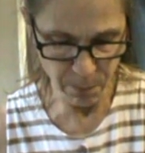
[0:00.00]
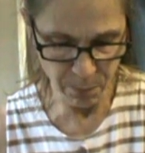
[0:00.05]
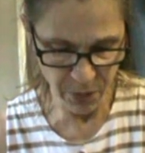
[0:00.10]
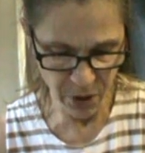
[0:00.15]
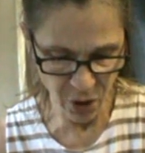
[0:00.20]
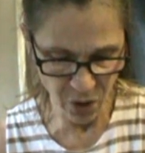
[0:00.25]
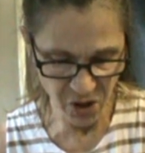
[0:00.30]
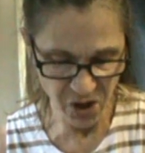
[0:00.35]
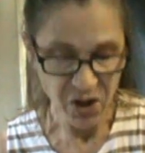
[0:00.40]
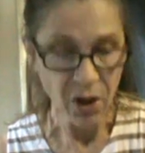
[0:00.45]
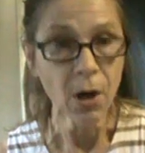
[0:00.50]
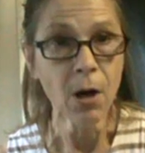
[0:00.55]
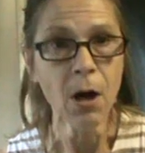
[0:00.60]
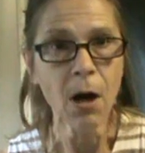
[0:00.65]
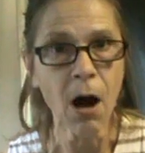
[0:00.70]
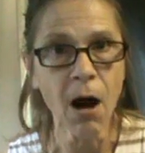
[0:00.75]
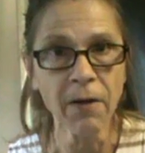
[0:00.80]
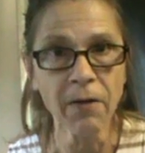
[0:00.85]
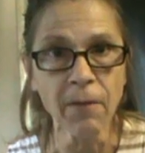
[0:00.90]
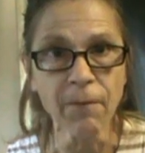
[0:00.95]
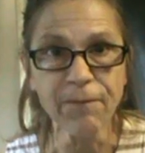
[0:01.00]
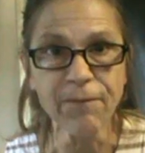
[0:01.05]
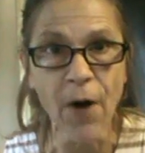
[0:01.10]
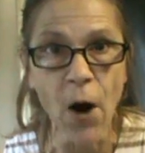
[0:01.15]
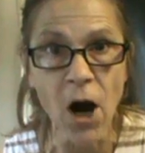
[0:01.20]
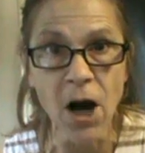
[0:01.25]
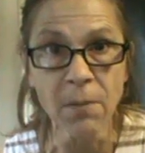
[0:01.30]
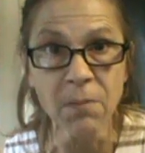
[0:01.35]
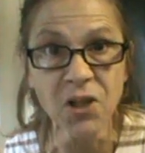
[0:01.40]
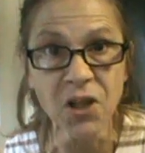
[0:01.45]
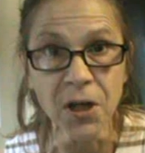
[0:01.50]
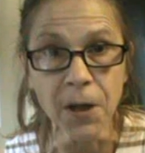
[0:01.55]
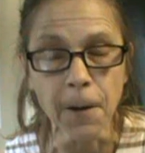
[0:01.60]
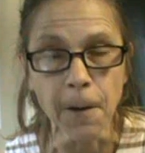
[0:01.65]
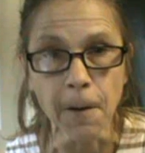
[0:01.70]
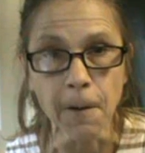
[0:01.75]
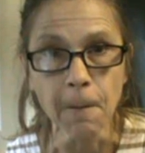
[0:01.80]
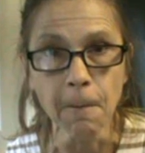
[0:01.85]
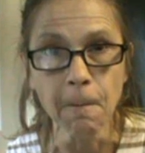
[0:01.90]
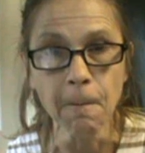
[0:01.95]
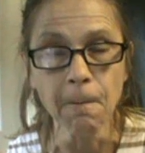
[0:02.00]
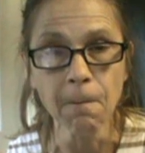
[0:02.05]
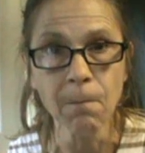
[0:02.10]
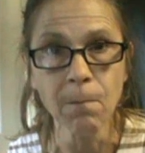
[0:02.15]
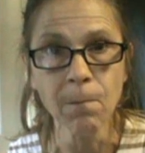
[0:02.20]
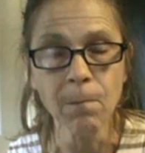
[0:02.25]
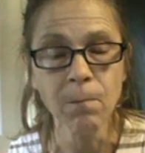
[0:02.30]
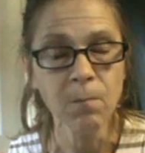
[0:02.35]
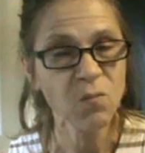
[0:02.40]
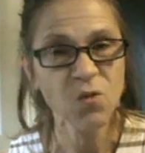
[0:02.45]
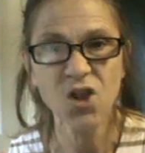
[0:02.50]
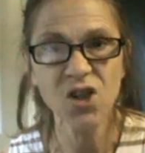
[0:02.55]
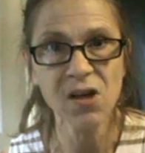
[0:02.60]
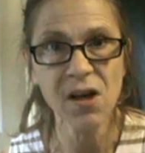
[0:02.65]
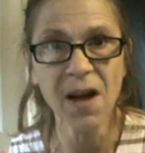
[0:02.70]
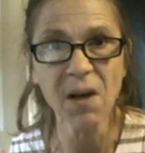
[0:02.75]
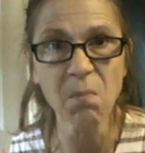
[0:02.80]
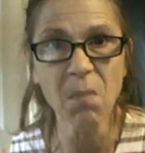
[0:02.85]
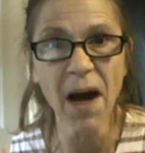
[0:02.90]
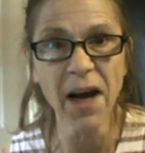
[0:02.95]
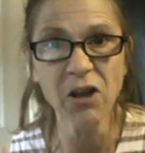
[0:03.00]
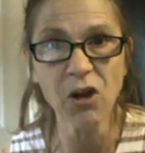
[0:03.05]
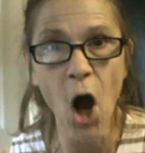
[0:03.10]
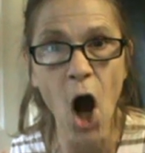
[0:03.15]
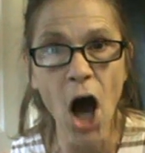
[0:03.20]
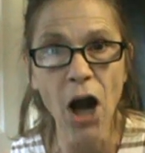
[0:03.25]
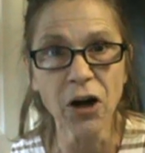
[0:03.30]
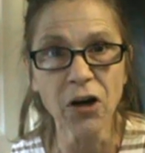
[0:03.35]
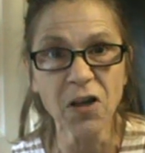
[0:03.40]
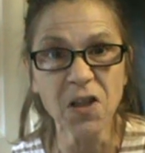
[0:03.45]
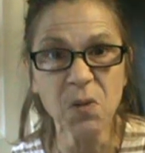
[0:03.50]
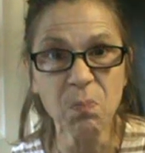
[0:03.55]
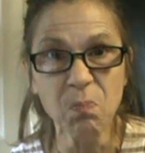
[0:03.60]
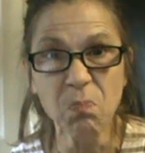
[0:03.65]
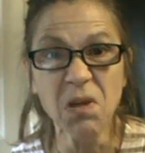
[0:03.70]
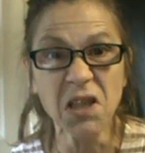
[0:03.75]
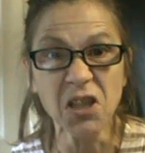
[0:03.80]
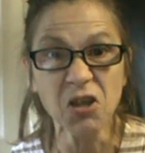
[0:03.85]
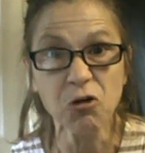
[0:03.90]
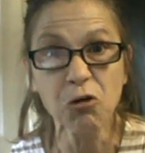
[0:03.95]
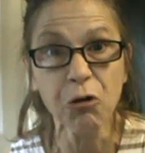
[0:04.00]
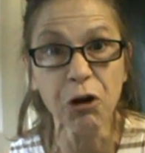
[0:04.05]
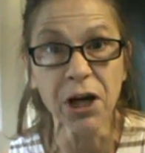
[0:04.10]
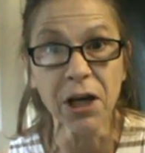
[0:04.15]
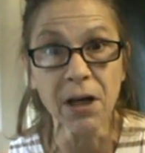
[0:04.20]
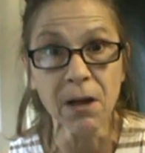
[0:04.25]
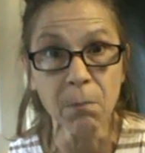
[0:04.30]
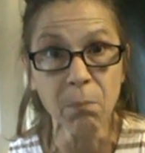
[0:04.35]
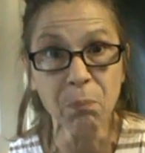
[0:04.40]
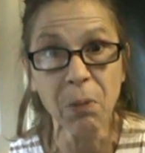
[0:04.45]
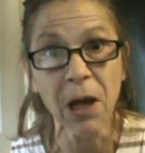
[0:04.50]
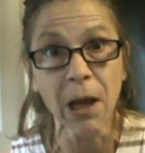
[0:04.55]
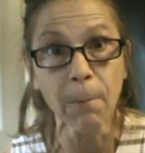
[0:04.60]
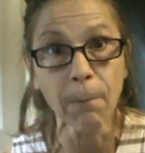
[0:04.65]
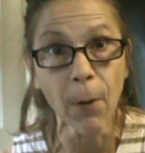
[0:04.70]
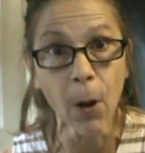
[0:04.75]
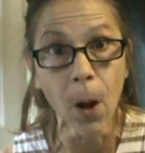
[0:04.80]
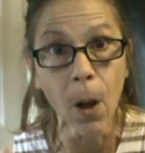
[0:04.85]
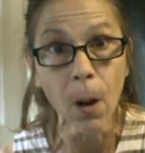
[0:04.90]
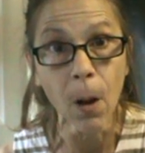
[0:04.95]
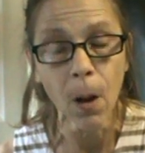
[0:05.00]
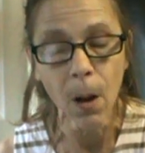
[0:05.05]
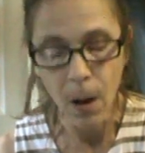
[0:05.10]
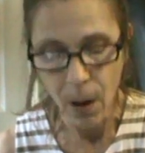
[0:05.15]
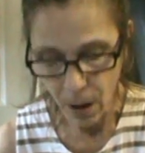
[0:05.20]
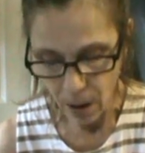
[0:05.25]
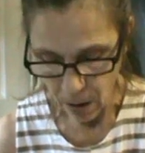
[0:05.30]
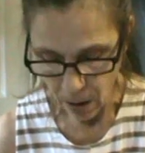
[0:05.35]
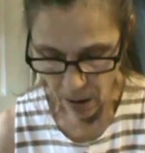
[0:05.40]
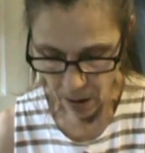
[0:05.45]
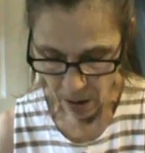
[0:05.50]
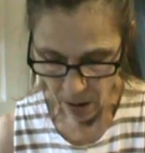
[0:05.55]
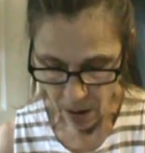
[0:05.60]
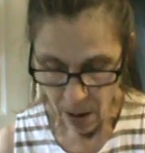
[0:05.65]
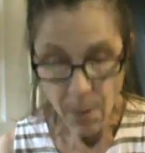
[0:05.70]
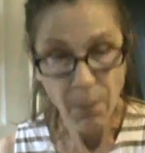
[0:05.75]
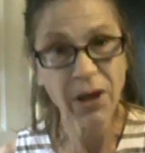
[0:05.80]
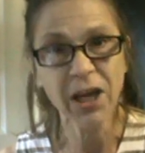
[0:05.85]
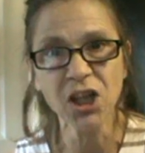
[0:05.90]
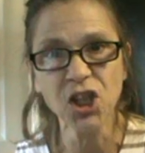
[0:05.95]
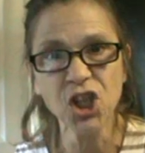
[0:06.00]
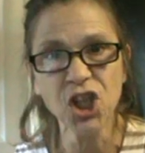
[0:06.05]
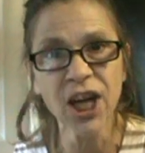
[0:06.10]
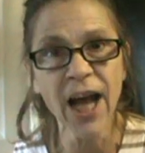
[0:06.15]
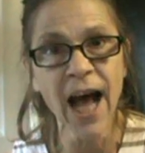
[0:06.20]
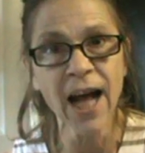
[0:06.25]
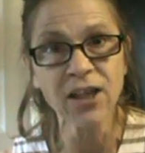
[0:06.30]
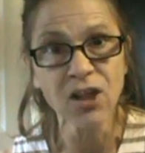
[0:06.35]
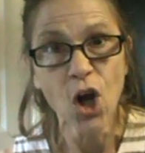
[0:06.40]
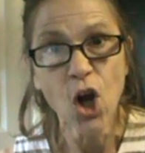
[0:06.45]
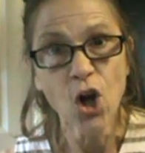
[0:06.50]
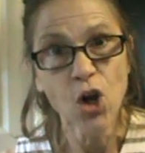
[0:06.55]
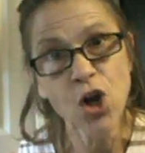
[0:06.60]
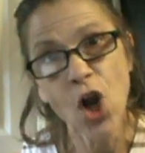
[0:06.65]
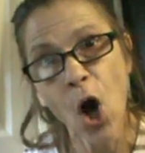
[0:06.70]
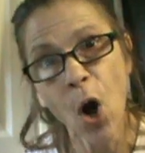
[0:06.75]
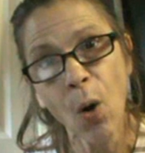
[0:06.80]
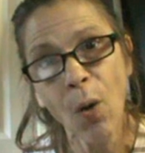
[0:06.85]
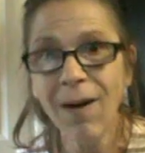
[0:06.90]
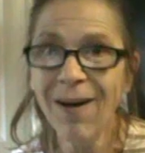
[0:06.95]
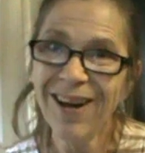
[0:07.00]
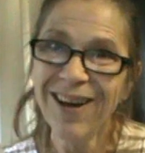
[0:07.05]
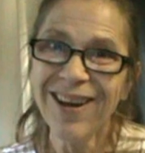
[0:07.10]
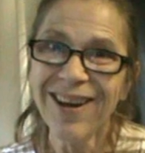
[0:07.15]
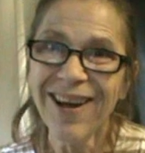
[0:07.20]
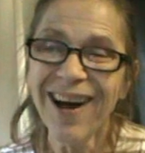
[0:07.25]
abused on the farms here. Just like my daughter is mistreated, people. Because she has no